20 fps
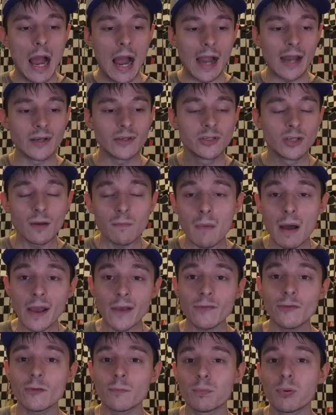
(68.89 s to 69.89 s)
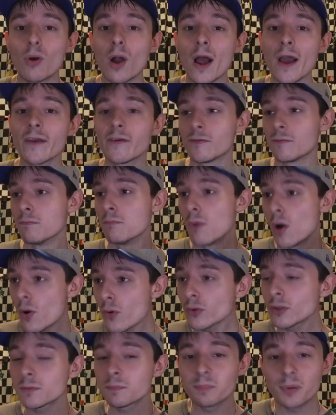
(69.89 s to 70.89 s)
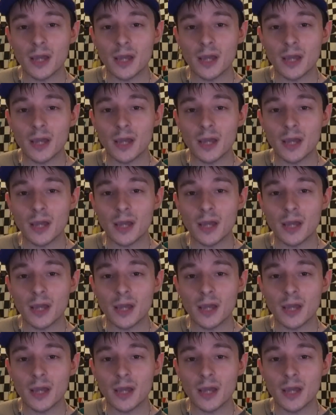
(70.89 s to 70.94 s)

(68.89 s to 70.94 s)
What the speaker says: And to my surprise, most